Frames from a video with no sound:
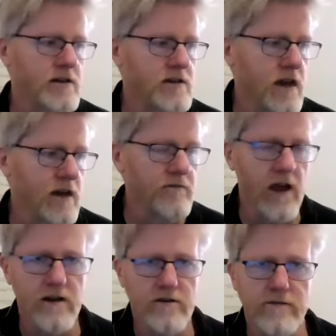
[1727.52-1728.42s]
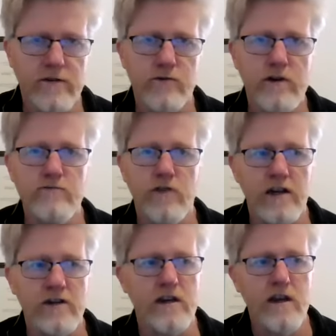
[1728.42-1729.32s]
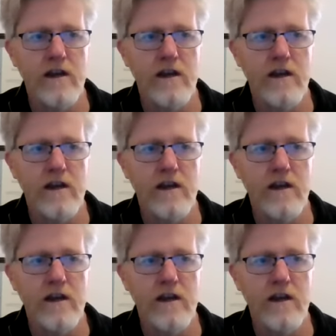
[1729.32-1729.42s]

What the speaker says: to take advantage of the green rush,